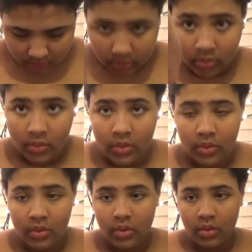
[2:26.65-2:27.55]

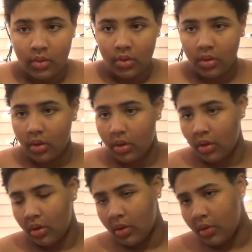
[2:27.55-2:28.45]

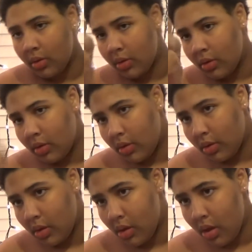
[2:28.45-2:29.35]

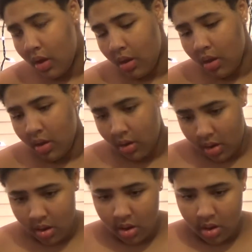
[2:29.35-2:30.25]

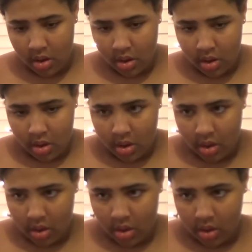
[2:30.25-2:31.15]

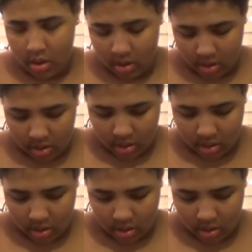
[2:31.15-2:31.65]
This person isn't speaking.